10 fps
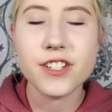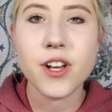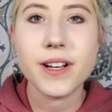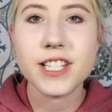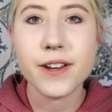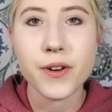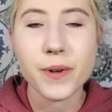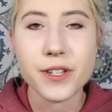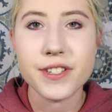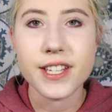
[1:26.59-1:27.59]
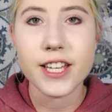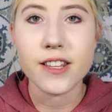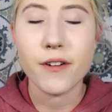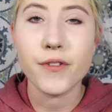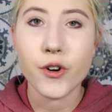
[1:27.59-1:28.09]
It's always different when you see
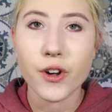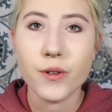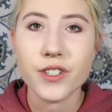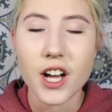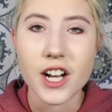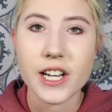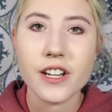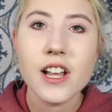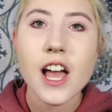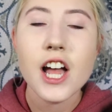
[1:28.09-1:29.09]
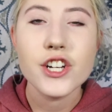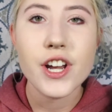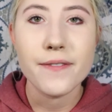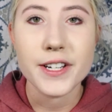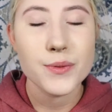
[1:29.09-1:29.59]
the photos on
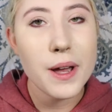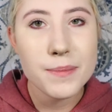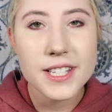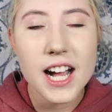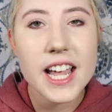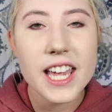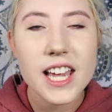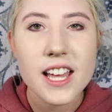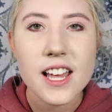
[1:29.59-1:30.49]
Jeffree's website